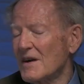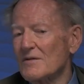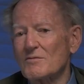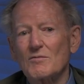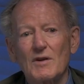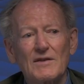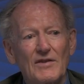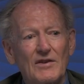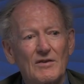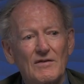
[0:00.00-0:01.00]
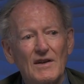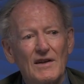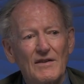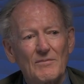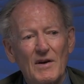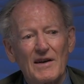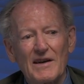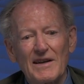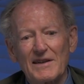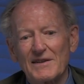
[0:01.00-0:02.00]
Yeah, well,
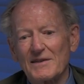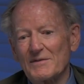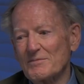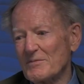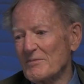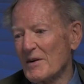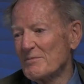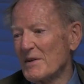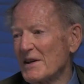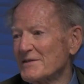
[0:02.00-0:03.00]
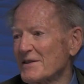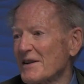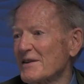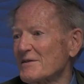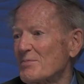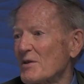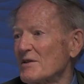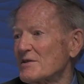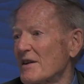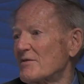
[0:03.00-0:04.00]
I had an amazing
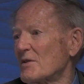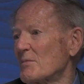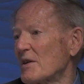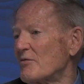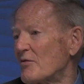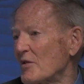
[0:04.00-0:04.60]
experience after the